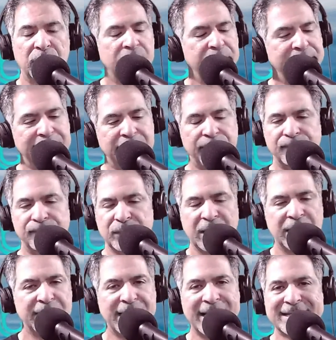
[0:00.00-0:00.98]
Well,
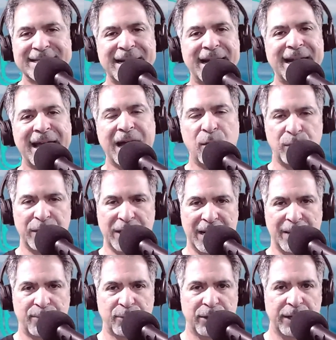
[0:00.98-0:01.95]
that's not how we
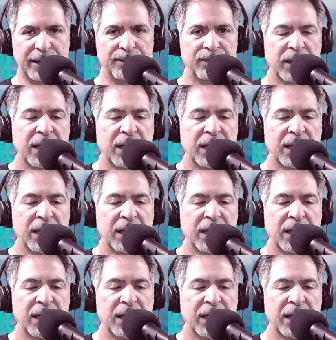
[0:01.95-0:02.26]
operate.